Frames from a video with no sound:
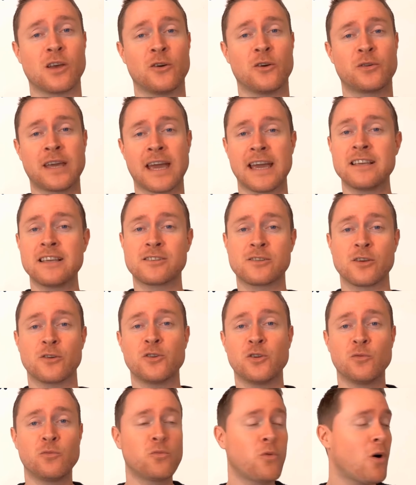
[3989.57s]
okay, so
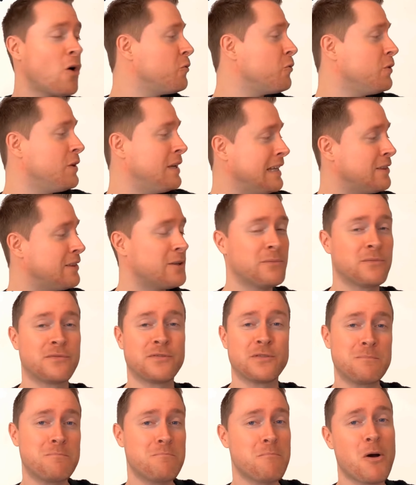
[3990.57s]
you won't need them
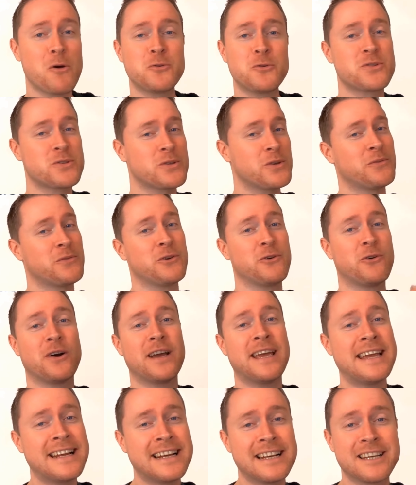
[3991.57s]
for most of your
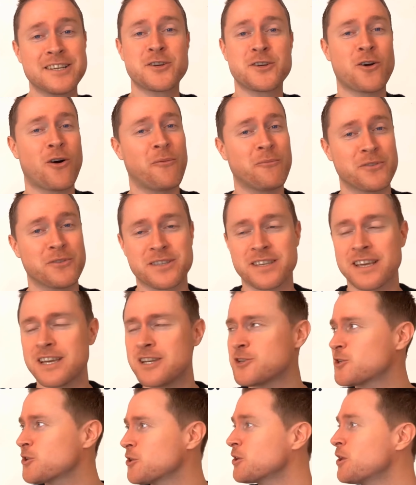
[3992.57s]
English
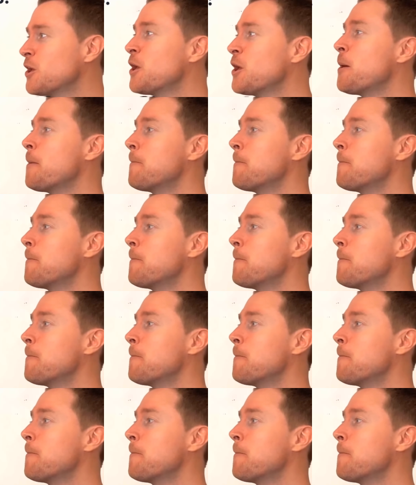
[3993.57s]
conversation,